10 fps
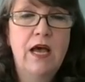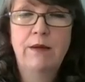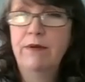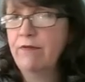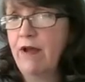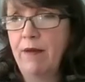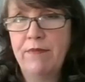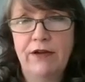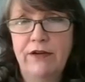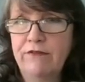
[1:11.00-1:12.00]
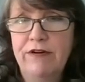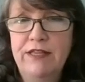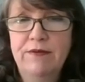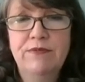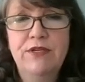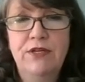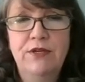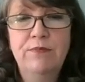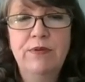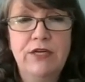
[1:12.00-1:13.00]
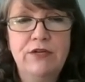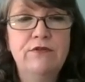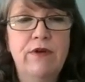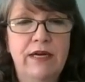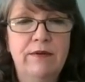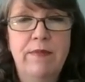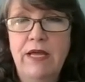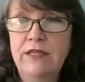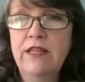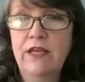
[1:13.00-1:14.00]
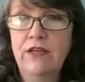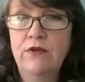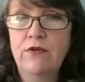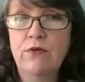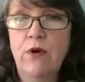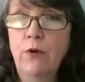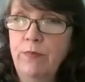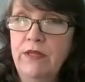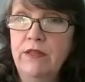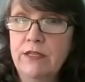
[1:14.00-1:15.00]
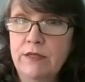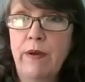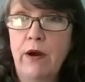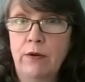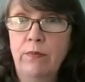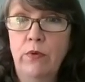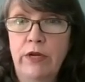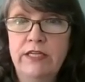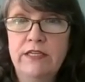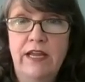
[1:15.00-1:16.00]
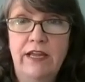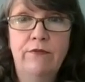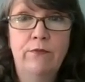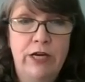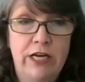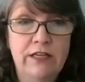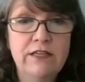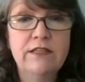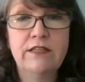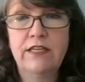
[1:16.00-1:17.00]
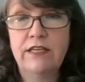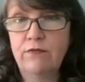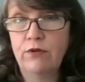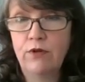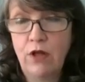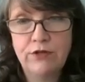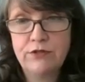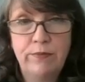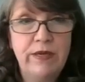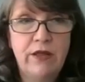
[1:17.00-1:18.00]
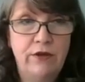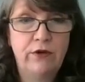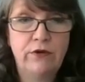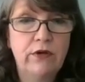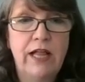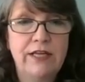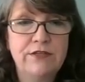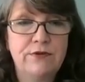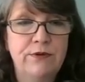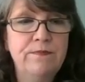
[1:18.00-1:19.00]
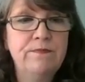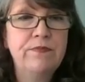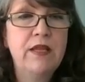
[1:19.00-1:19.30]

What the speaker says: And I'm not going to read them to you, but I do recommend that you open this PowerPoint and read it. It will also be in the Google Classroom.